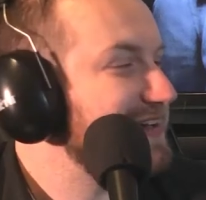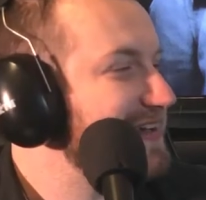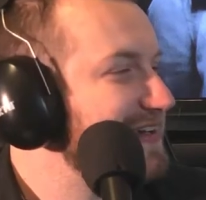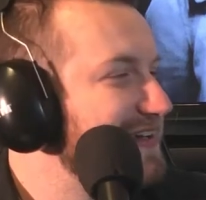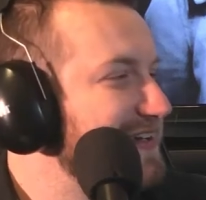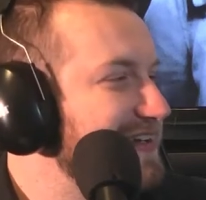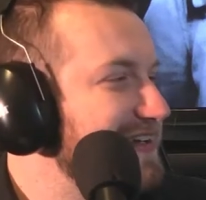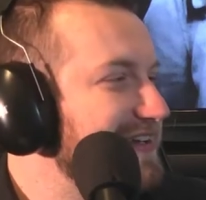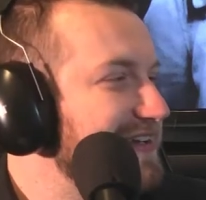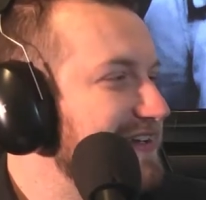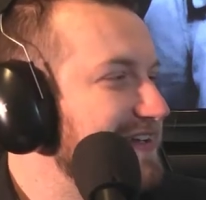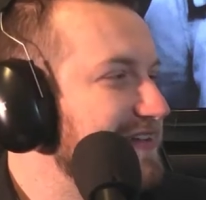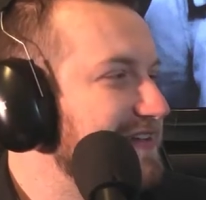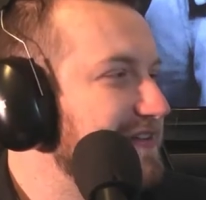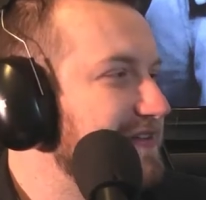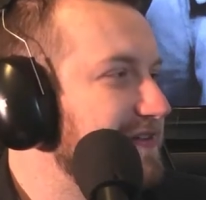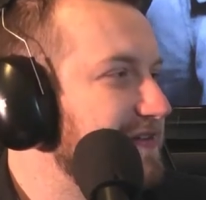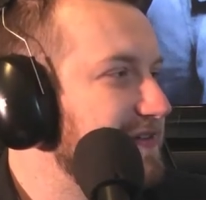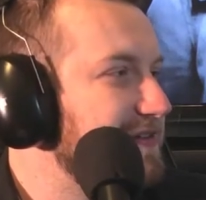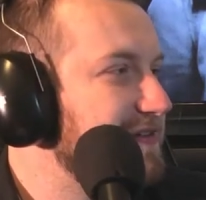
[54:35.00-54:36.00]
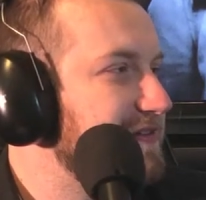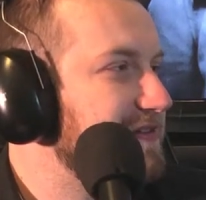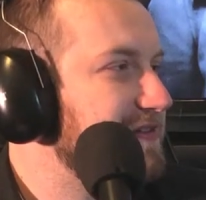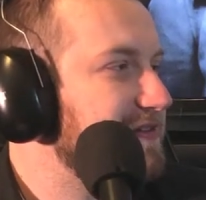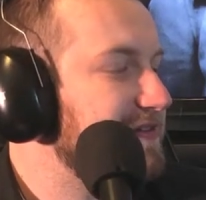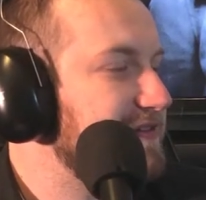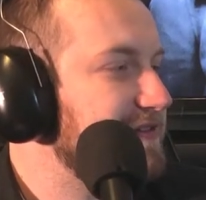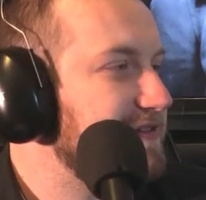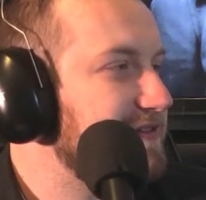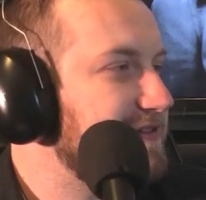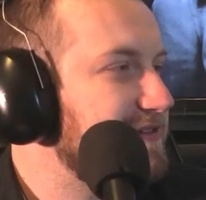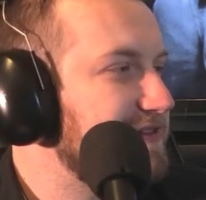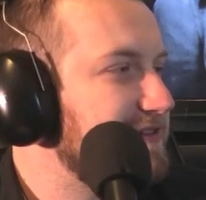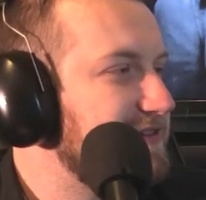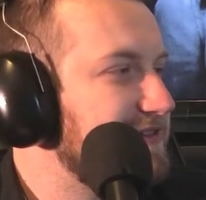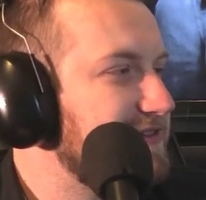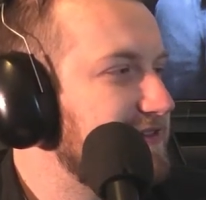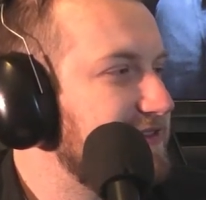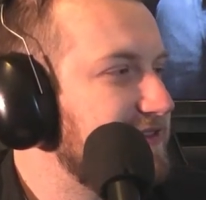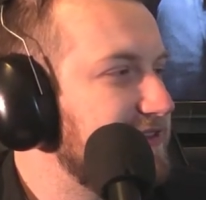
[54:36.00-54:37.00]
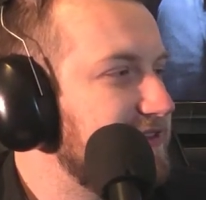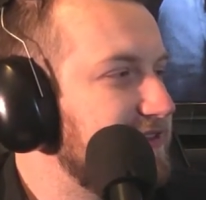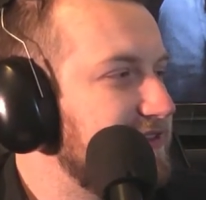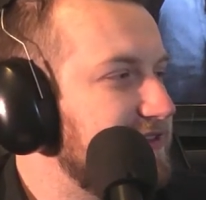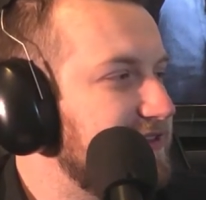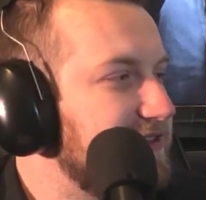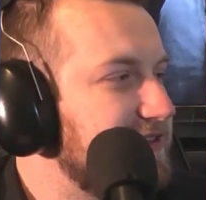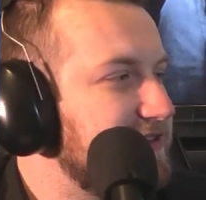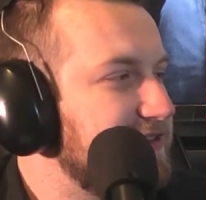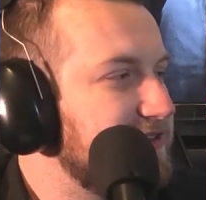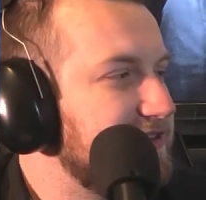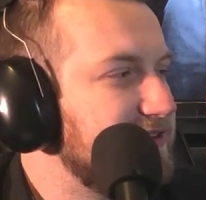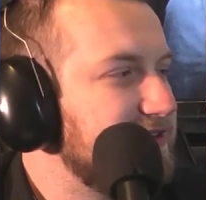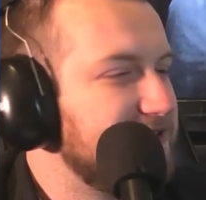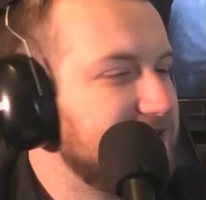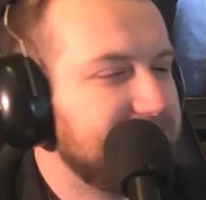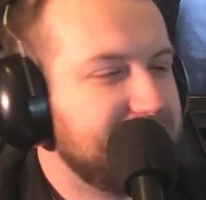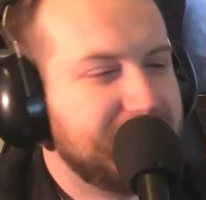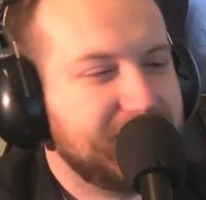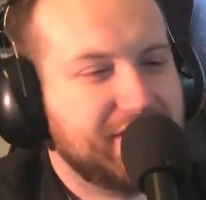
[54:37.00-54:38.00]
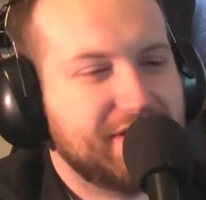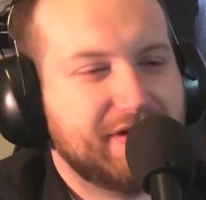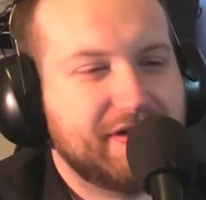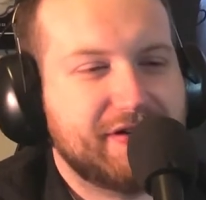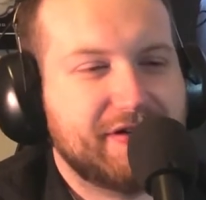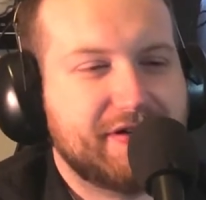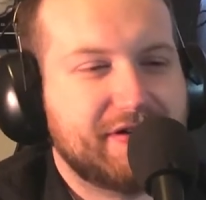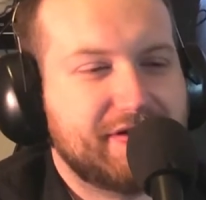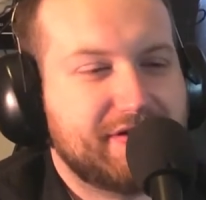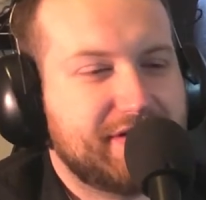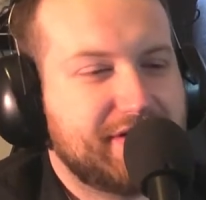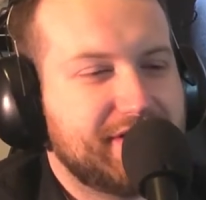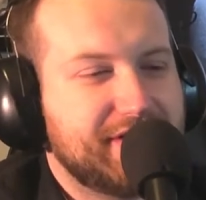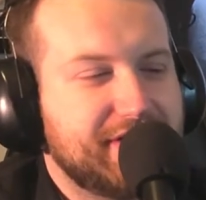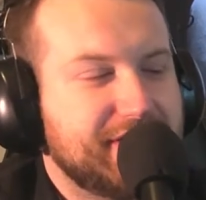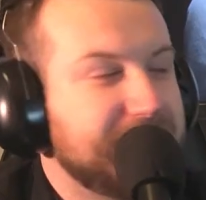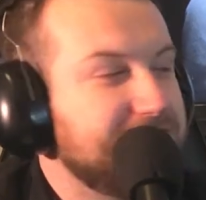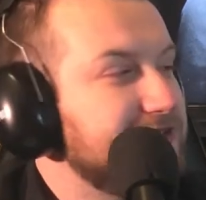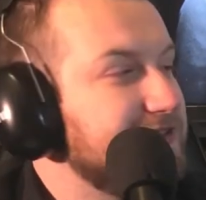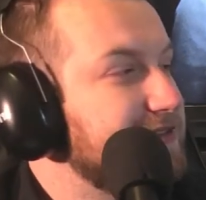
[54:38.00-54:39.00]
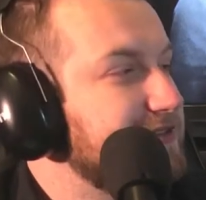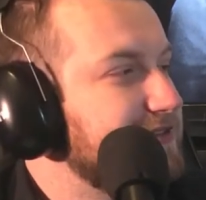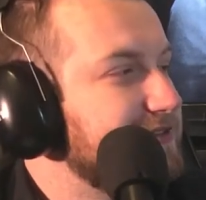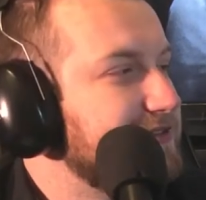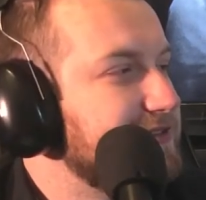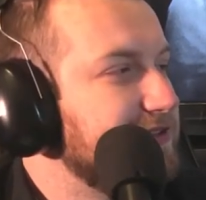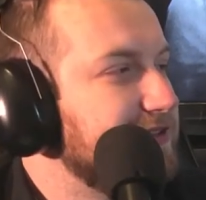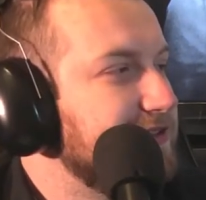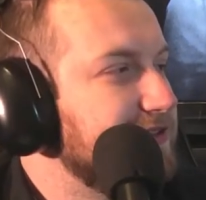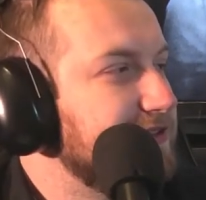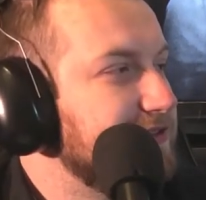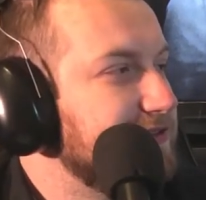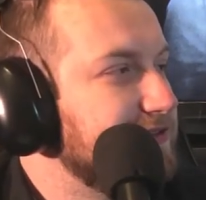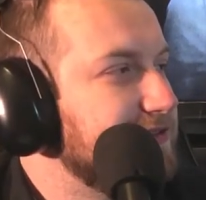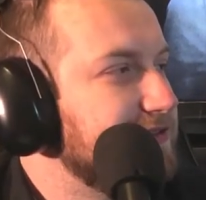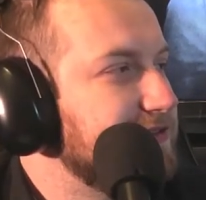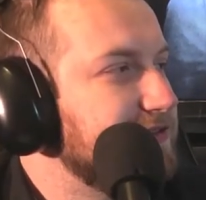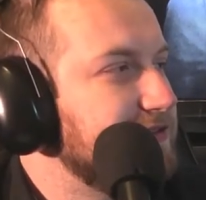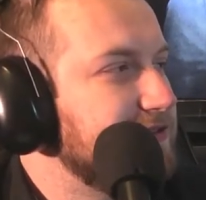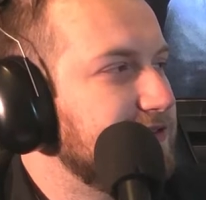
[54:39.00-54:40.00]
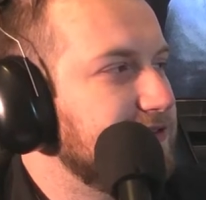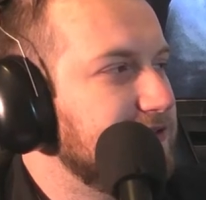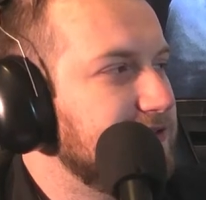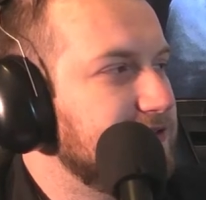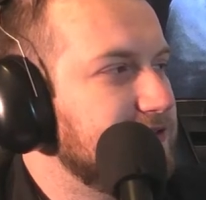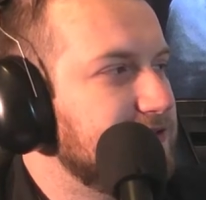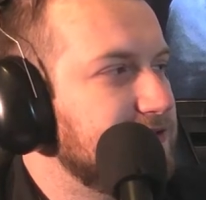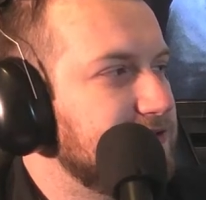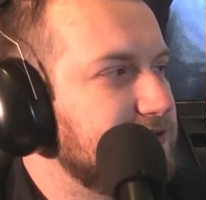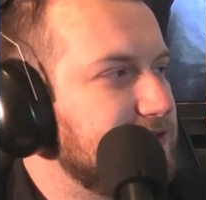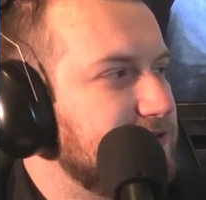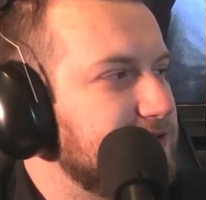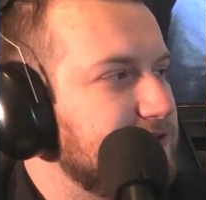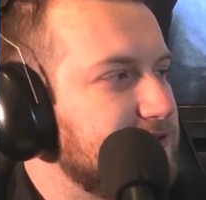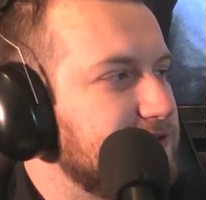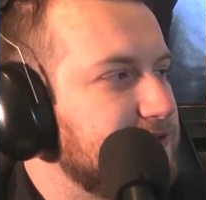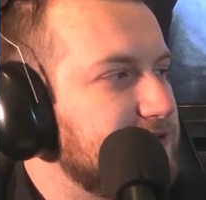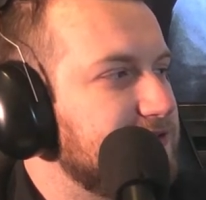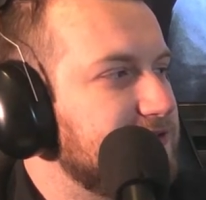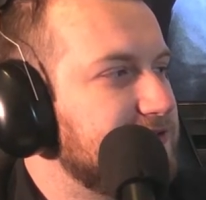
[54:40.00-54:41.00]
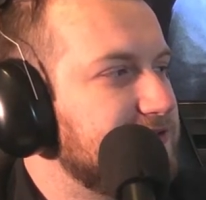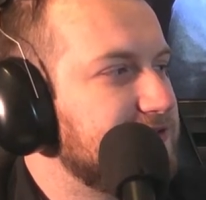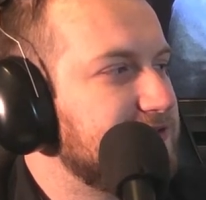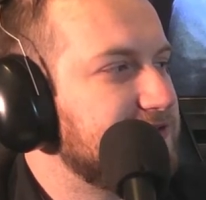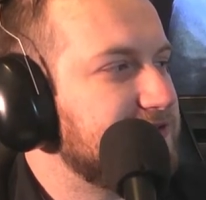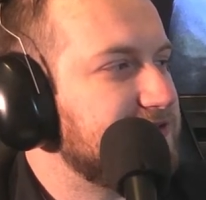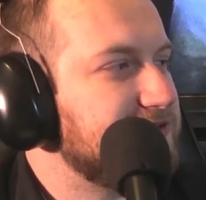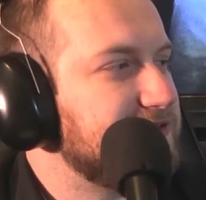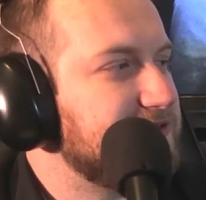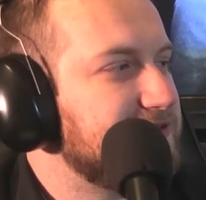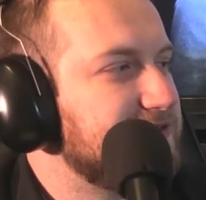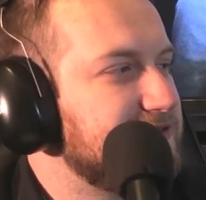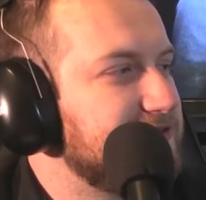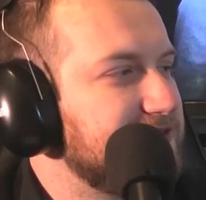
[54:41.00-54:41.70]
[no speech]